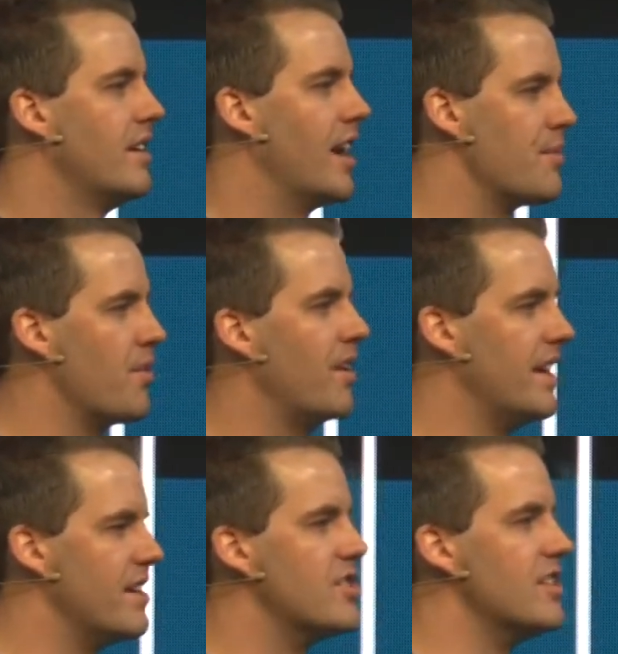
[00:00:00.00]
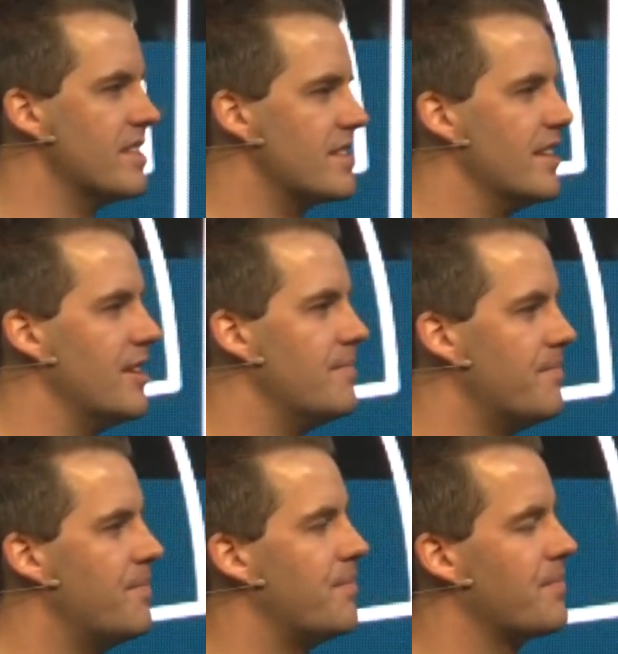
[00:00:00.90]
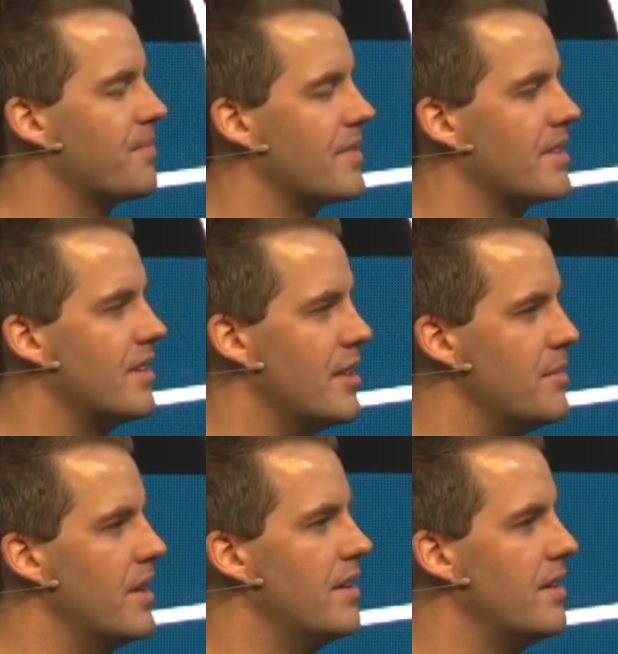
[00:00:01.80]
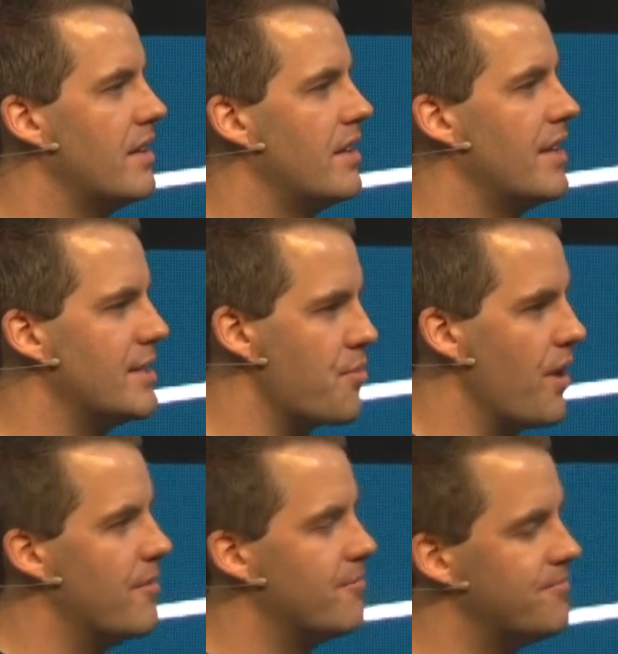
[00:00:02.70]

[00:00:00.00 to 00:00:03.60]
And I pray that in Jesus' name. Amen. Let's pray.